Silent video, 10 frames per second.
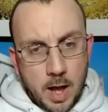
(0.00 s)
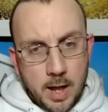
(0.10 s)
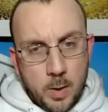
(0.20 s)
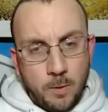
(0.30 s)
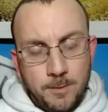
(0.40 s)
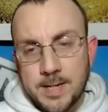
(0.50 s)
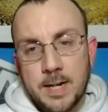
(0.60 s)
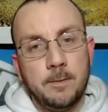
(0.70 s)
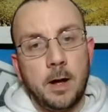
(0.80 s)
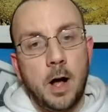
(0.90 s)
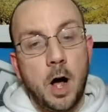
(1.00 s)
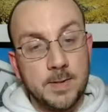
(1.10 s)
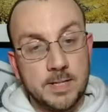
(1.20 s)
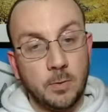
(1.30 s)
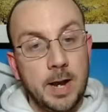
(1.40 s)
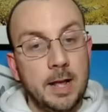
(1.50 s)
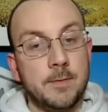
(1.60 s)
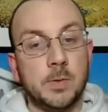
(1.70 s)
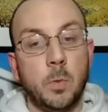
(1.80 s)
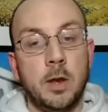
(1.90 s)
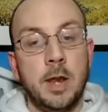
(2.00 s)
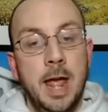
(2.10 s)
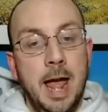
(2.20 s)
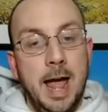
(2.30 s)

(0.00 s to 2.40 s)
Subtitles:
A 115 offensive rating in this one.